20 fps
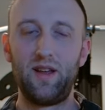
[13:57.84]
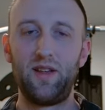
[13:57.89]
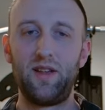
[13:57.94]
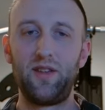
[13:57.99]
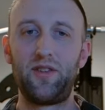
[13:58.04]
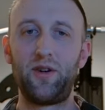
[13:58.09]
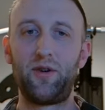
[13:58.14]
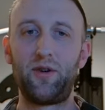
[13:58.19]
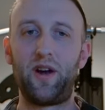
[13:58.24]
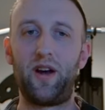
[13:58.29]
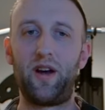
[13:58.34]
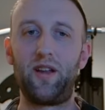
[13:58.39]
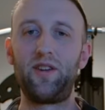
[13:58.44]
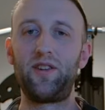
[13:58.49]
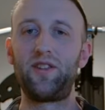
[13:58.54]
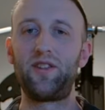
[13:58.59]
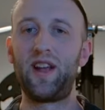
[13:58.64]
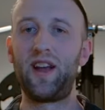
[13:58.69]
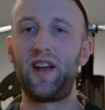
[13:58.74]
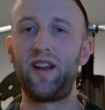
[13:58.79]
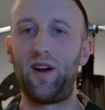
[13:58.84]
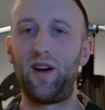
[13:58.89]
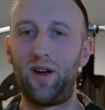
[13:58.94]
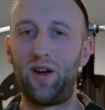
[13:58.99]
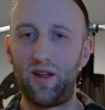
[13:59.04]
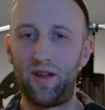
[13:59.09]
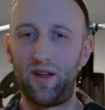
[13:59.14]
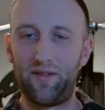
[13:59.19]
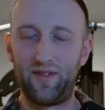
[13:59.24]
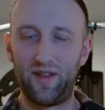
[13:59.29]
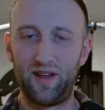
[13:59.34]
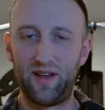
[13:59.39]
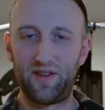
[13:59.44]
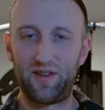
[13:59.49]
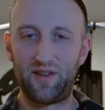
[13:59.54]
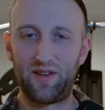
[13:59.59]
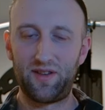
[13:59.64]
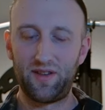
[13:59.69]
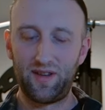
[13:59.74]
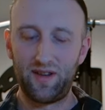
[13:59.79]
So to understand all of
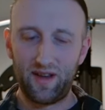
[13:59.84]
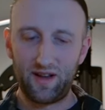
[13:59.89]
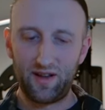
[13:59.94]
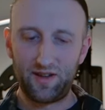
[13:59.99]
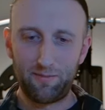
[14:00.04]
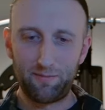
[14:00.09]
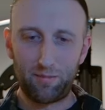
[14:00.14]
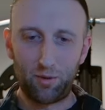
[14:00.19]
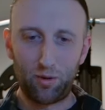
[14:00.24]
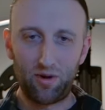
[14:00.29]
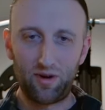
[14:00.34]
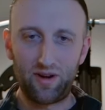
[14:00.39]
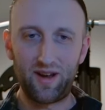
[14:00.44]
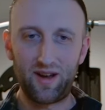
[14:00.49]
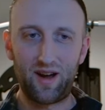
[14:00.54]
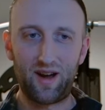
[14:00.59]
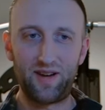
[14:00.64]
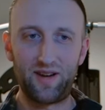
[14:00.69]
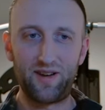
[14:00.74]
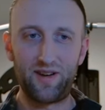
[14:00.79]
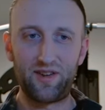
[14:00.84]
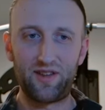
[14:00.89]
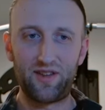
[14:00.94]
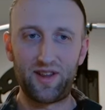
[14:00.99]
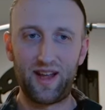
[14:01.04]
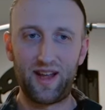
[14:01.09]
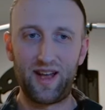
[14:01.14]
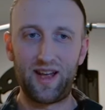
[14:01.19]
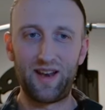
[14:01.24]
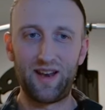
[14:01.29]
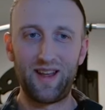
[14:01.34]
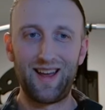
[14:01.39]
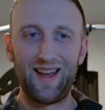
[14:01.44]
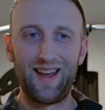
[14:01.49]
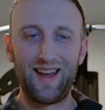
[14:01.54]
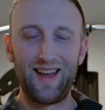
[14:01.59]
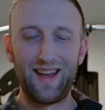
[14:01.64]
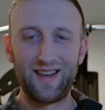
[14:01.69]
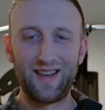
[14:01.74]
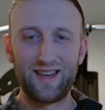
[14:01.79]
this, it's important to understand
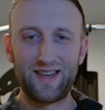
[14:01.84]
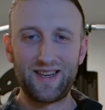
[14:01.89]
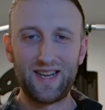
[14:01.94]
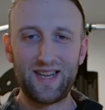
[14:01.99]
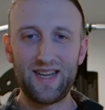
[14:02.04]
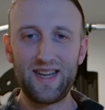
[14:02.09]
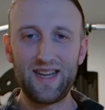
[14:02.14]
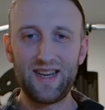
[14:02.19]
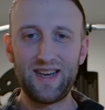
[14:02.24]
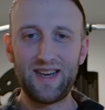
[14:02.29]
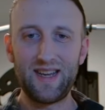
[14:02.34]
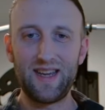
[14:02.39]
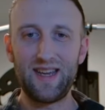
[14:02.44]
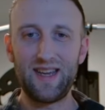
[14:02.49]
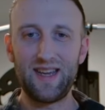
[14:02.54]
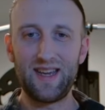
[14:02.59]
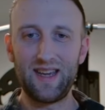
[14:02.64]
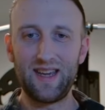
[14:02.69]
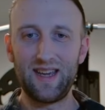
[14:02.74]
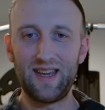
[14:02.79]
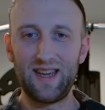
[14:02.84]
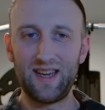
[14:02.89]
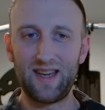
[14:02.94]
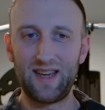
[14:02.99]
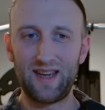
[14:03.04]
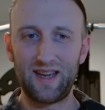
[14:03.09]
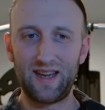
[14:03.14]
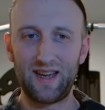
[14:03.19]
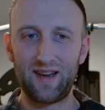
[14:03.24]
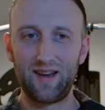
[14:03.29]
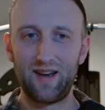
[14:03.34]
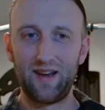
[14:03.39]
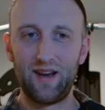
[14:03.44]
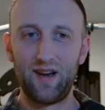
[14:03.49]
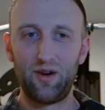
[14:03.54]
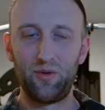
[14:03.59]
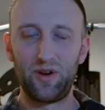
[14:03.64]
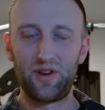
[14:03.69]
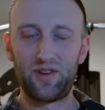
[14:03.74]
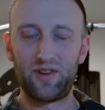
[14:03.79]
TDEE,
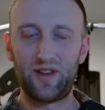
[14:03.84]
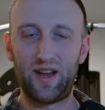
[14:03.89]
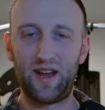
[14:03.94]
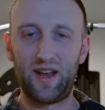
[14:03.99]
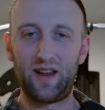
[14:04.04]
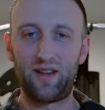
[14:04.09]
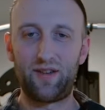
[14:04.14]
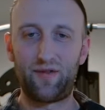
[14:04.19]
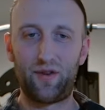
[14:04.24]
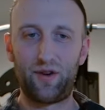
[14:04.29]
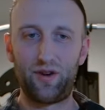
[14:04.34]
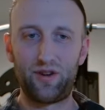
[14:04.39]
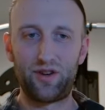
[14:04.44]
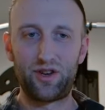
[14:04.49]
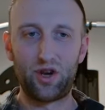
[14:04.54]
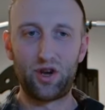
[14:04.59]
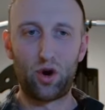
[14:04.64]
which stands for